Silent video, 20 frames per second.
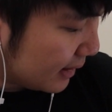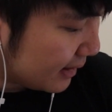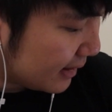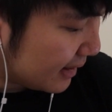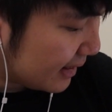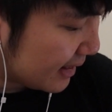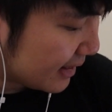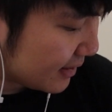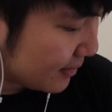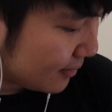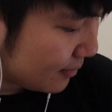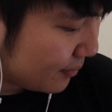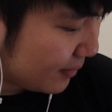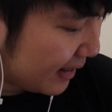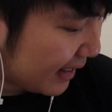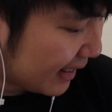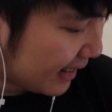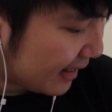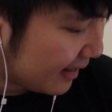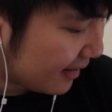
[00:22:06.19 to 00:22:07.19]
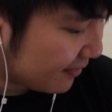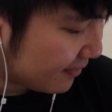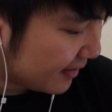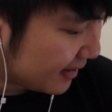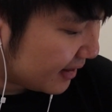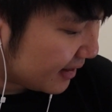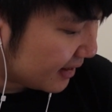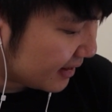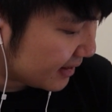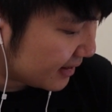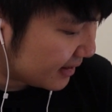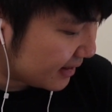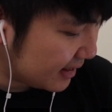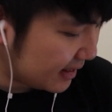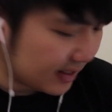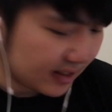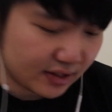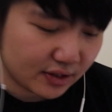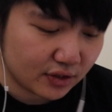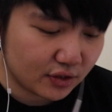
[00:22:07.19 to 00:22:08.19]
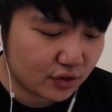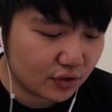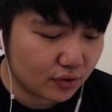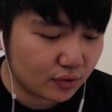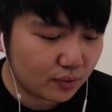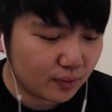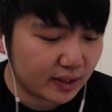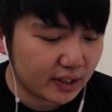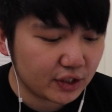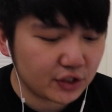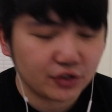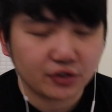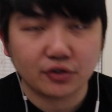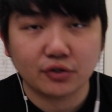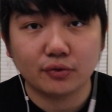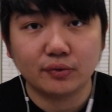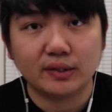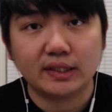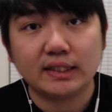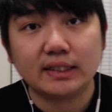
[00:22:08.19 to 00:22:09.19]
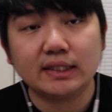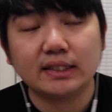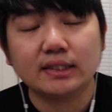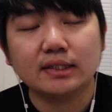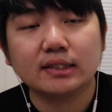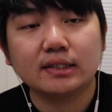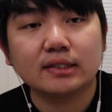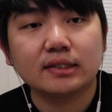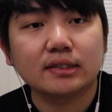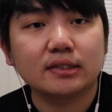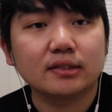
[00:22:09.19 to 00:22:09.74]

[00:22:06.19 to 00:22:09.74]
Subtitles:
The next one we have is the Dowager Queen.